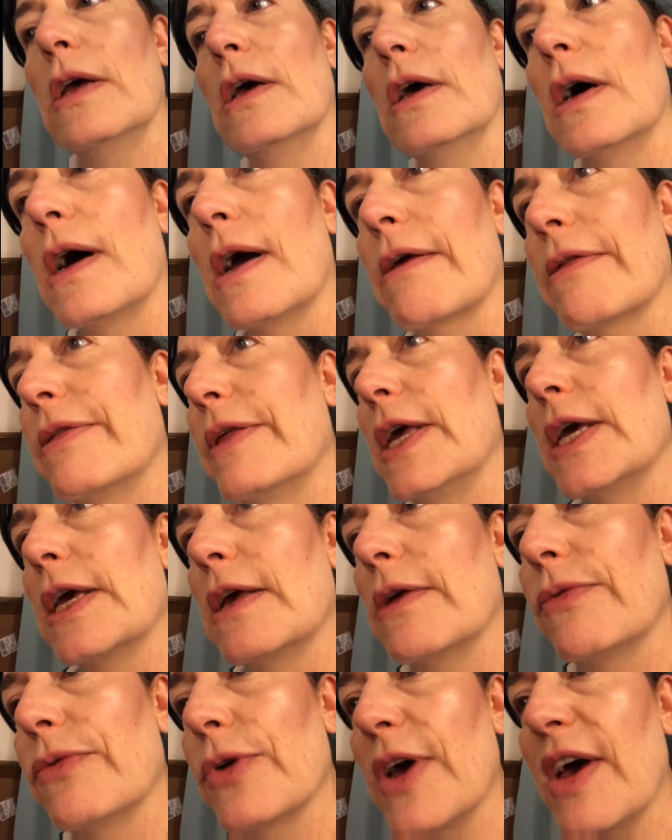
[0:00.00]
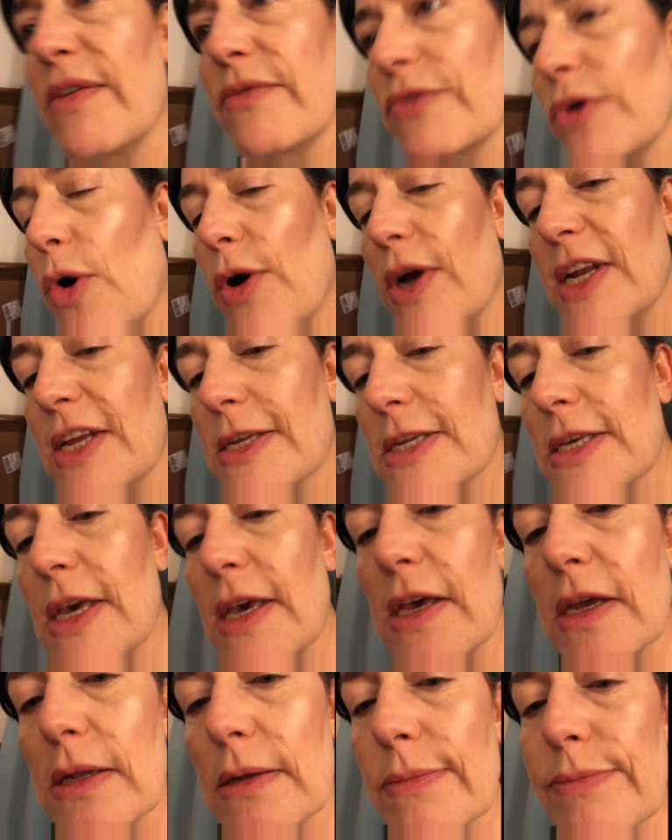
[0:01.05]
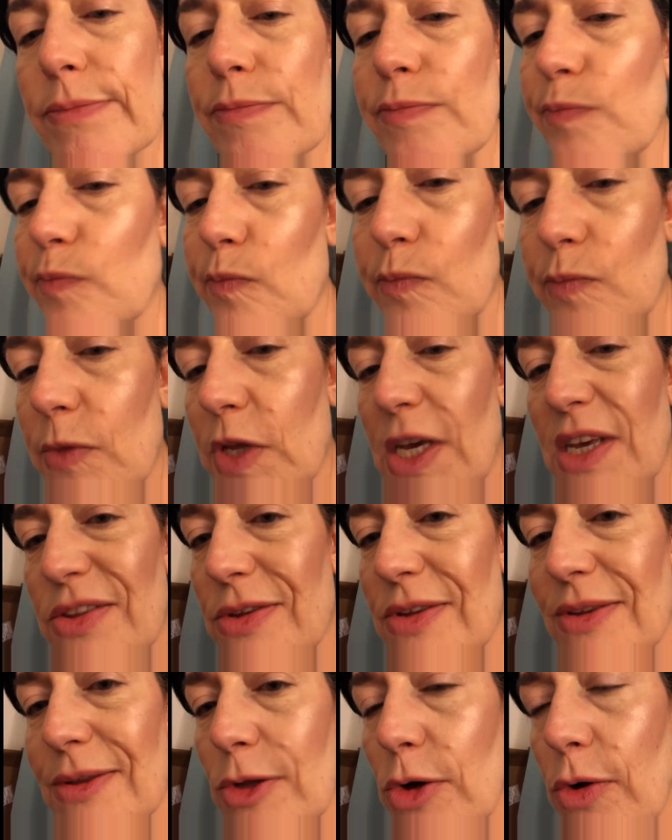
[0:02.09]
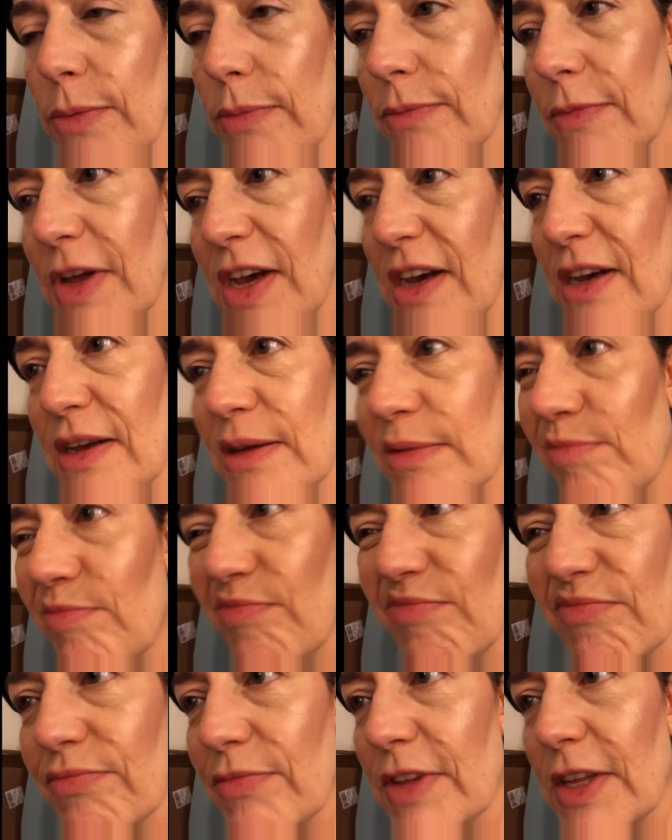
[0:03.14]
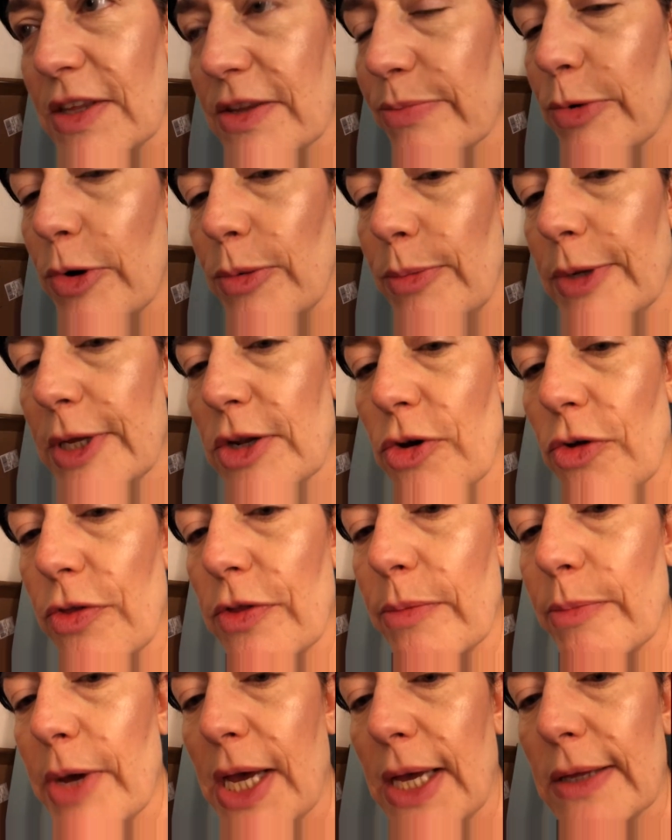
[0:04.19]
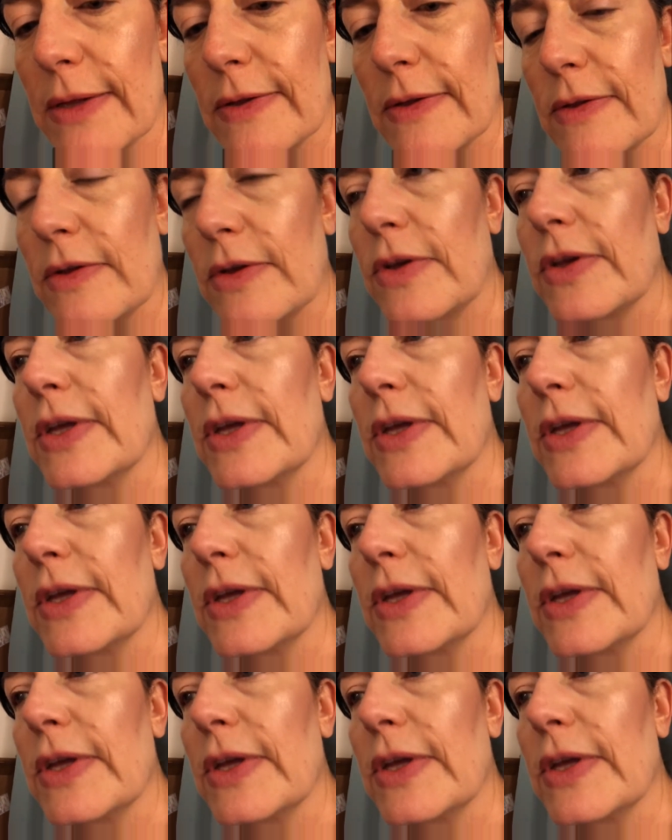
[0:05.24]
I think if you have oily skin, it's not, it's probably not the best.